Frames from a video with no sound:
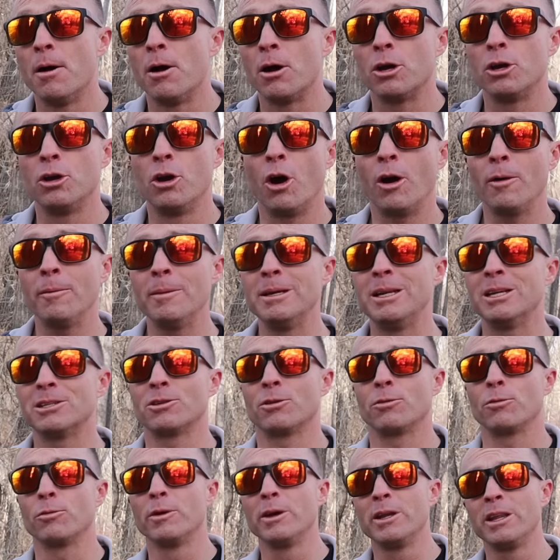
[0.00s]
Garmin does
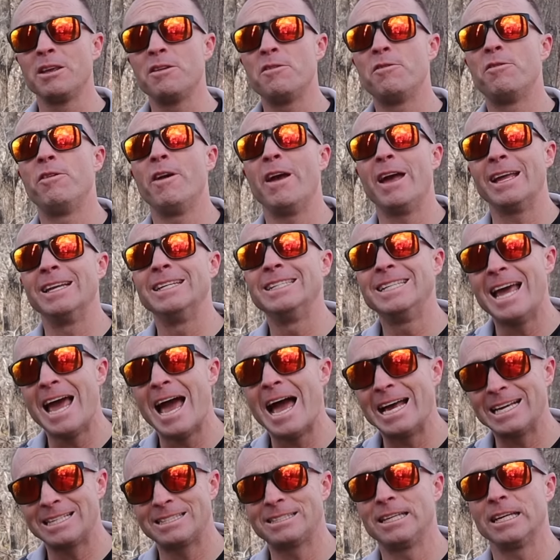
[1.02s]
a really
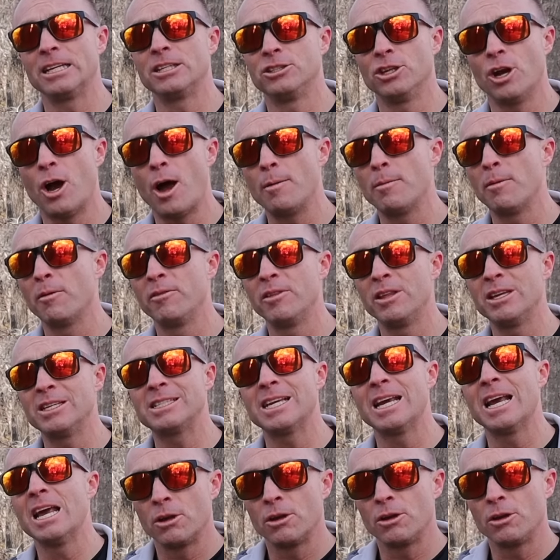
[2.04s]
fantastic job of this.
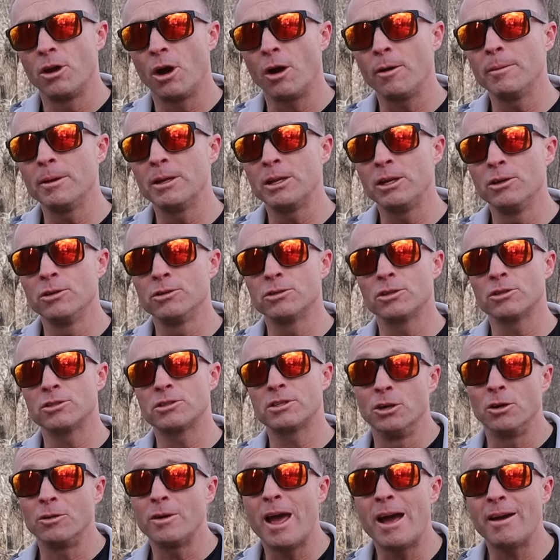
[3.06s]
Garmin users
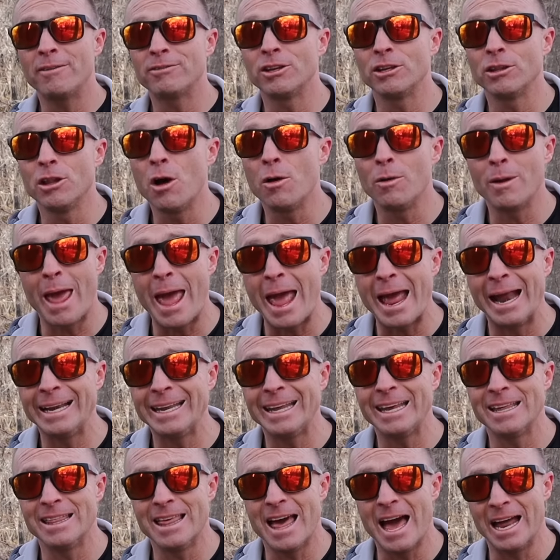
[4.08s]
don't have to load
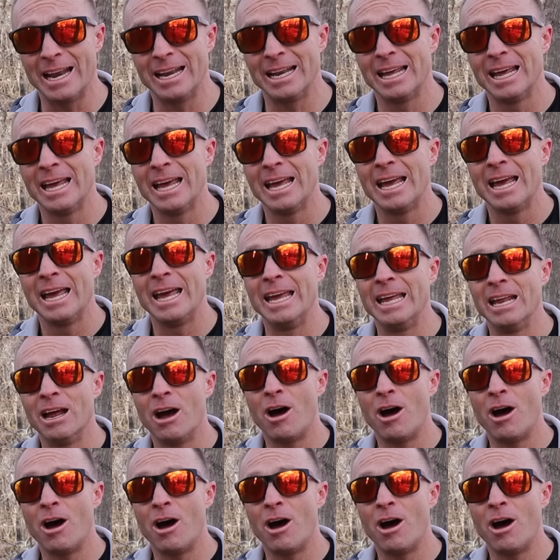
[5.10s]
any of that. It